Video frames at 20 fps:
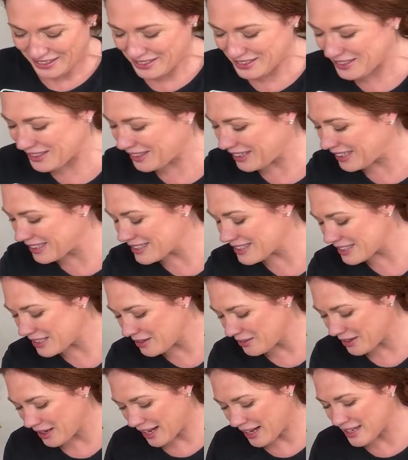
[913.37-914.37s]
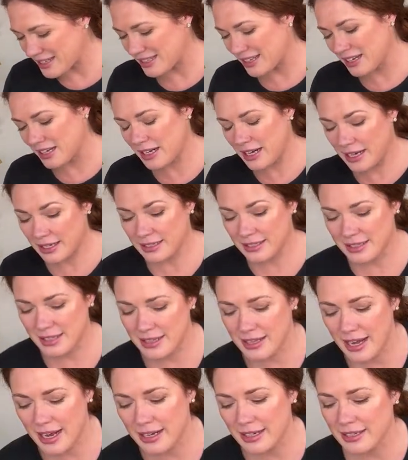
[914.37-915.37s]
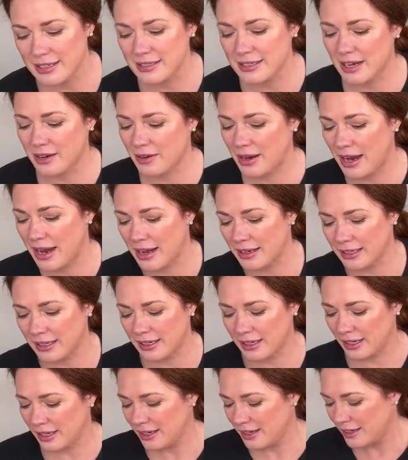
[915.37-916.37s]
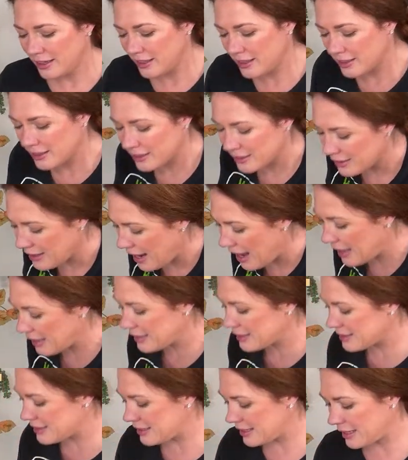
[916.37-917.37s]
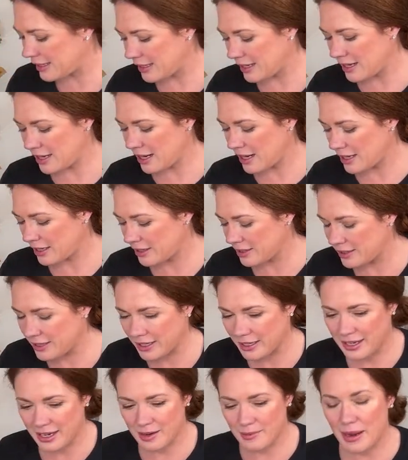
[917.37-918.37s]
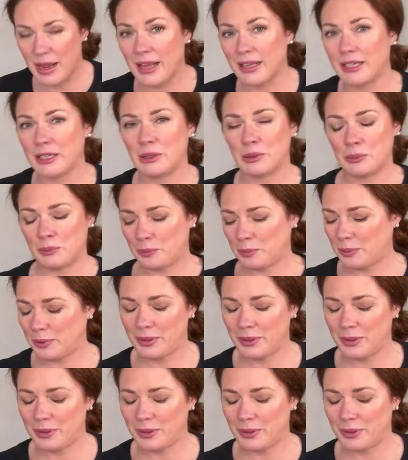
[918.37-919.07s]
so that I can see you guys. And yes, that is how Allison got her nickname, Alley-oop.